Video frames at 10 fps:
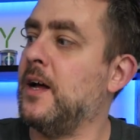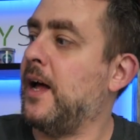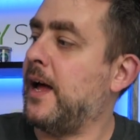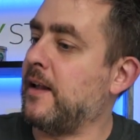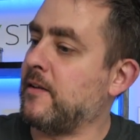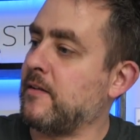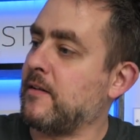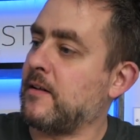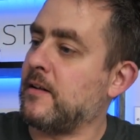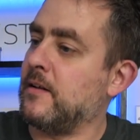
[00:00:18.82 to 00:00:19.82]
And
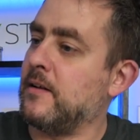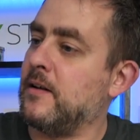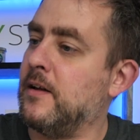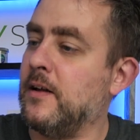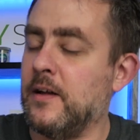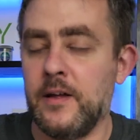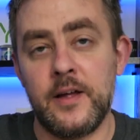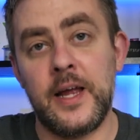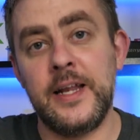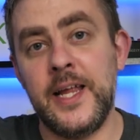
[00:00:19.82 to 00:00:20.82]

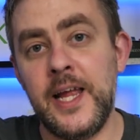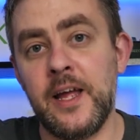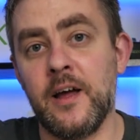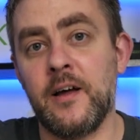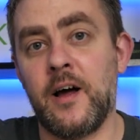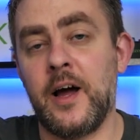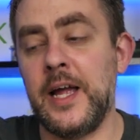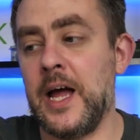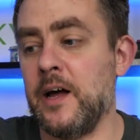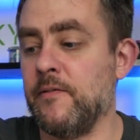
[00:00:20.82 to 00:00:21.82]
in here I
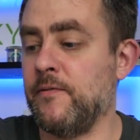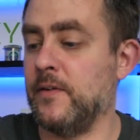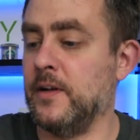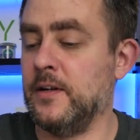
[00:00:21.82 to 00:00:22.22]
have